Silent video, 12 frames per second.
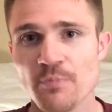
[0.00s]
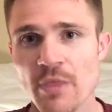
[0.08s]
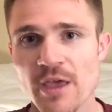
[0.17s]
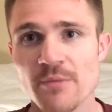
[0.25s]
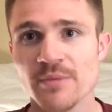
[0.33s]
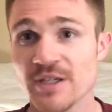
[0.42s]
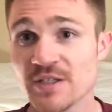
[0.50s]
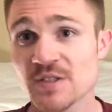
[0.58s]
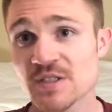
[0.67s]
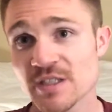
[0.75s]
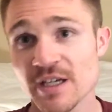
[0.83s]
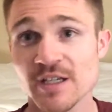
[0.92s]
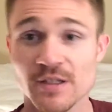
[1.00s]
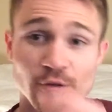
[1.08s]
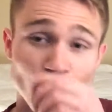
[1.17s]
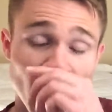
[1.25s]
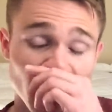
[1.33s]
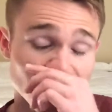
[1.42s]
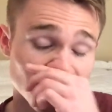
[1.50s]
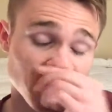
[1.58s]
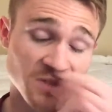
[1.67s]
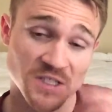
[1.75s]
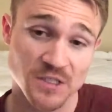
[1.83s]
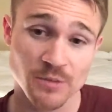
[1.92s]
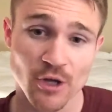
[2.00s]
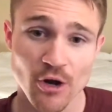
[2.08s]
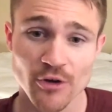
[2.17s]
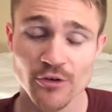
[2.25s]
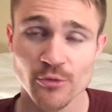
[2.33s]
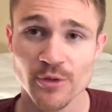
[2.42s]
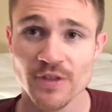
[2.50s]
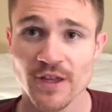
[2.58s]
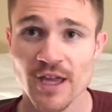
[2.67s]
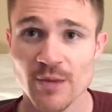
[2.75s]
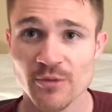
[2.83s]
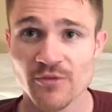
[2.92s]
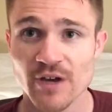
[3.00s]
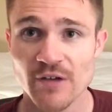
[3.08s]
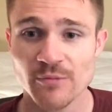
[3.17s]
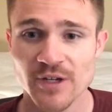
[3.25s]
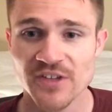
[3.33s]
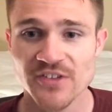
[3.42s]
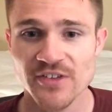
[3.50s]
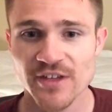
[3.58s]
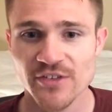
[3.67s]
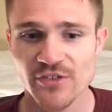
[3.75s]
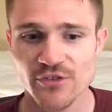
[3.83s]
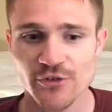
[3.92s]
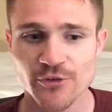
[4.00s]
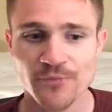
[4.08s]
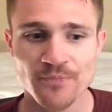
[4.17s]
It means, right, it's going to be harder to win the game in 5 minutes. That's true.